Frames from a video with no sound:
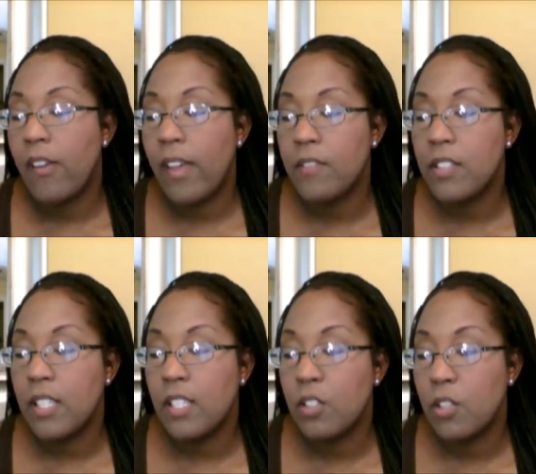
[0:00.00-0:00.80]
I'll have the
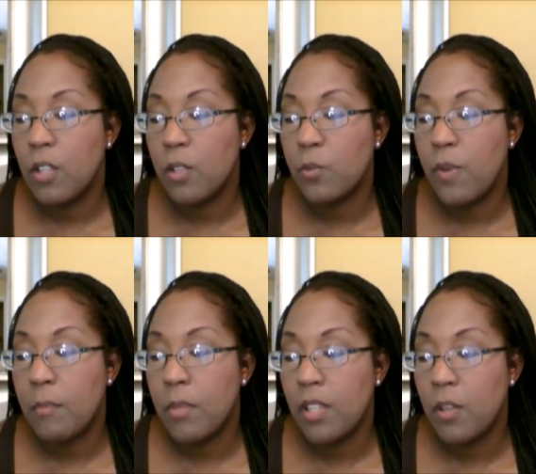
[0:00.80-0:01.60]
links to those
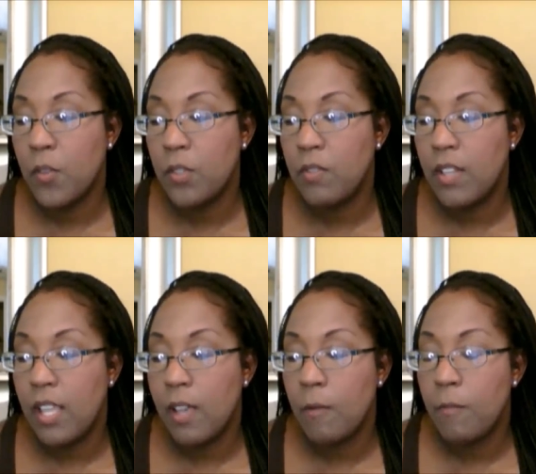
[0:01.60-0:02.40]
right below this
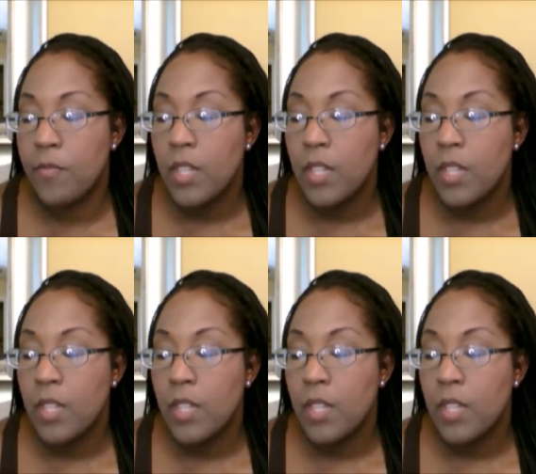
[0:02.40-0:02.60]
video.